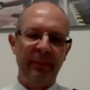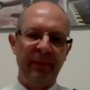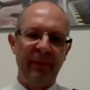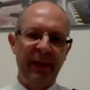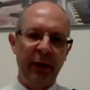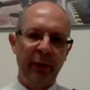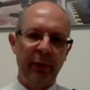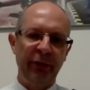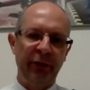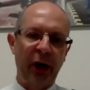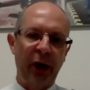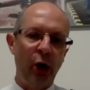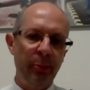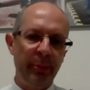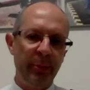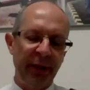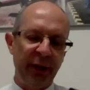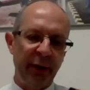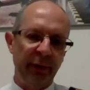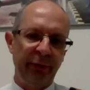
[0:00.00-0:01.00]
there is
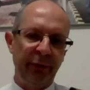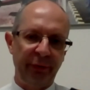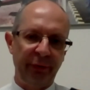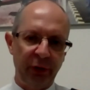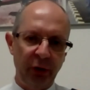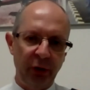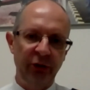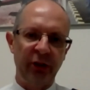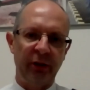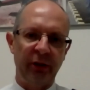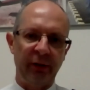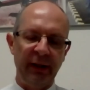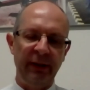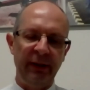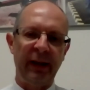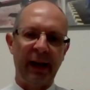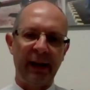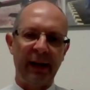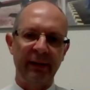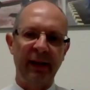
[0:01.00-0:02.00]
hope and there is future in
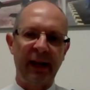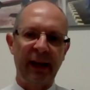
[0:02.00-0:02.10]
that